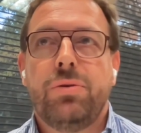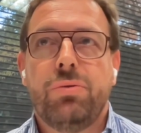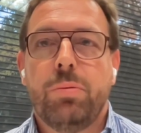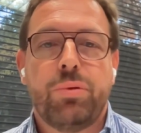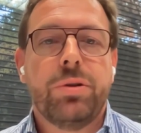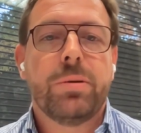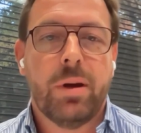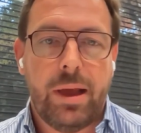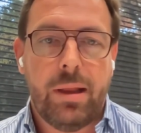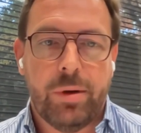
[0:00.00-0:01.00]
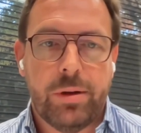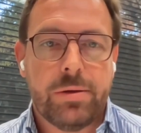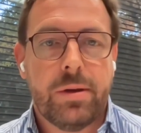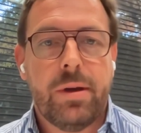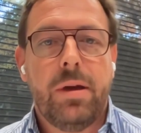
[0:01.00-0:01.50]
a printable
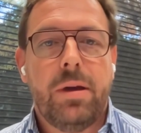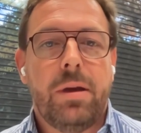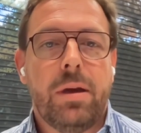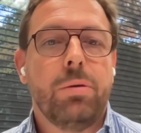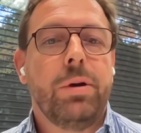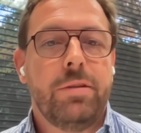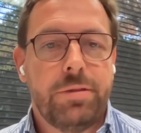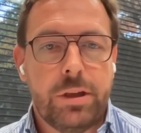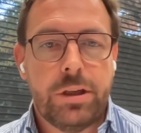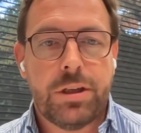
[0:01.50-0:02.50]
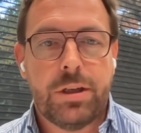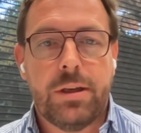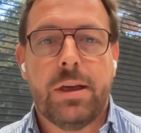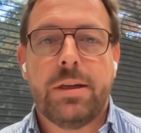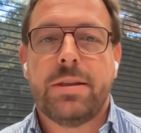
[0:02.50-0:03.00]
element, including finishing,
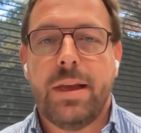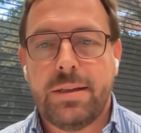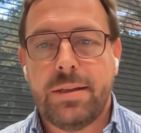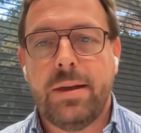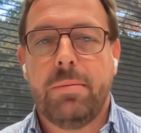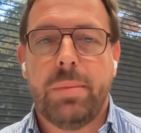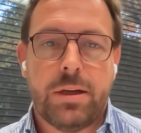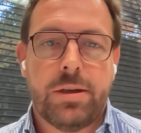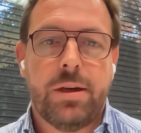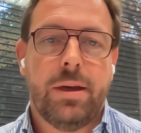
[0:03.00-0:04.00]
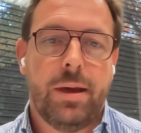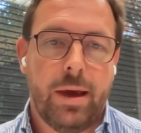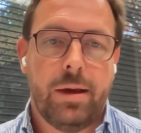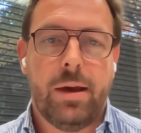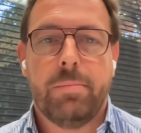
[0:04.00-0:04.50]
that is nesting, batching,
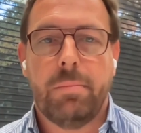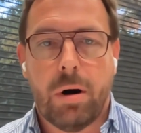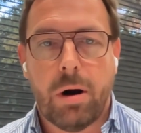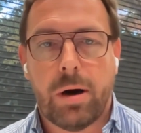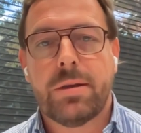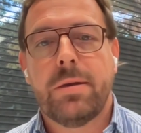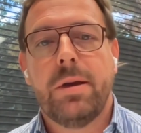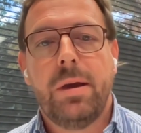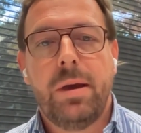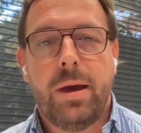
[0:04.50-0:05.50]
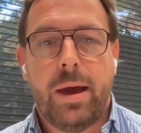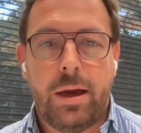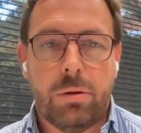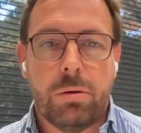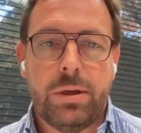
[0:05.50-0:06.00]
ganging, marks,
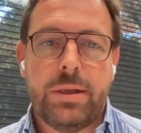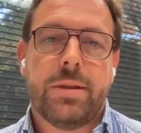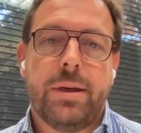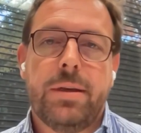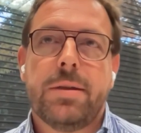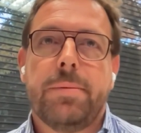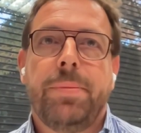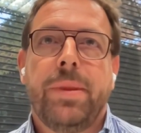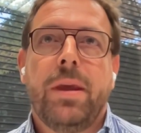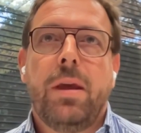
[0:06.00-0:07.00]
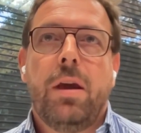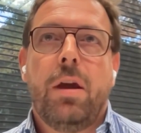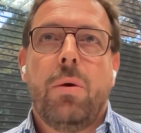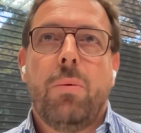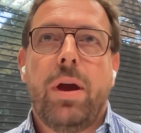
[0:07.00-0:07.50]
and all these things,
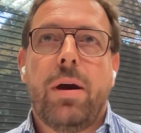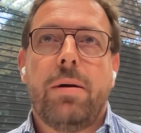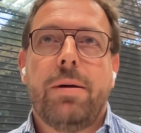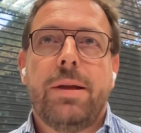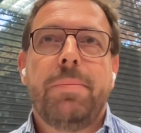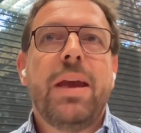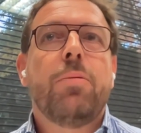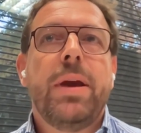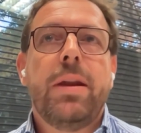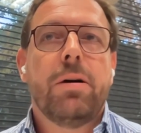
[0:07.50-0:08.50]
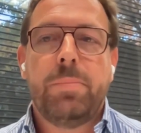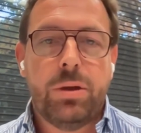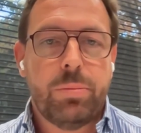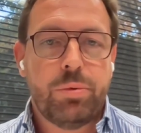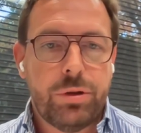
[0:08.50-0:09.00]
where it may or may not be the
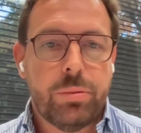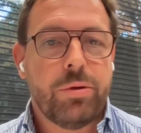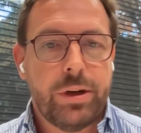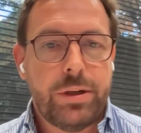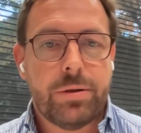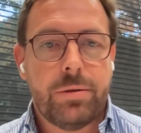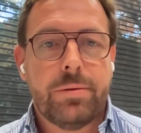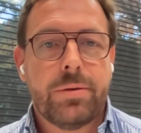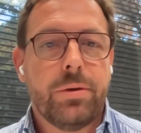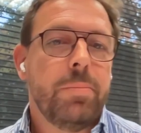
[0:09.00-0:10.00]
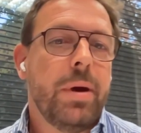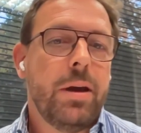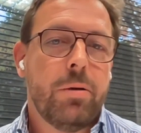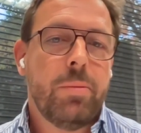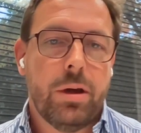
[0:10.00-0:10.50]
print operator, so it may
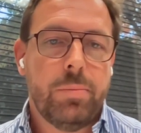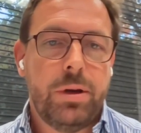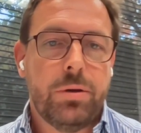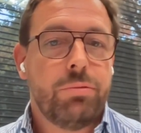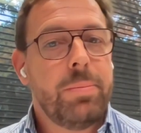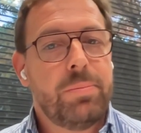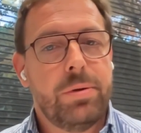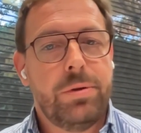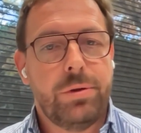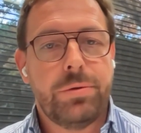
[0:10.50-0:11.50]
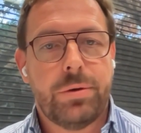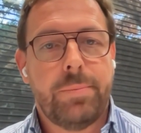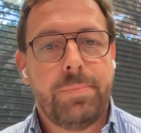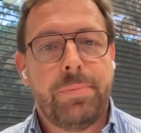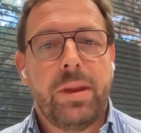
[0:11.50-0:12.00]
or may not be the RIP user.
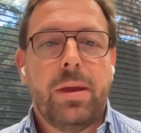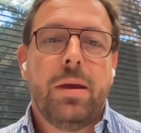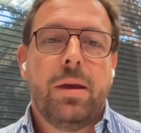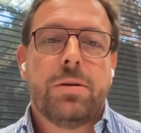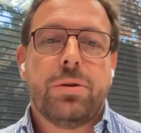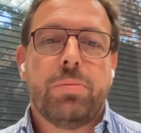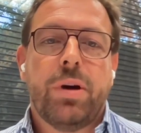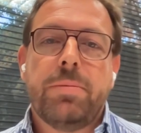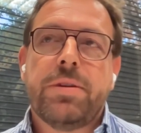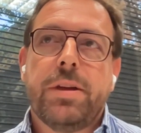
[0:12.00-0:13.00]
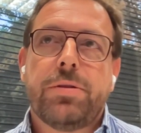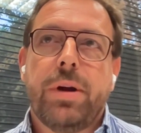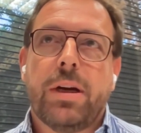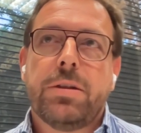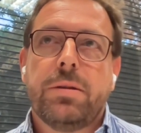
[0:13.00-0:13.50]
So PrimeCenter actually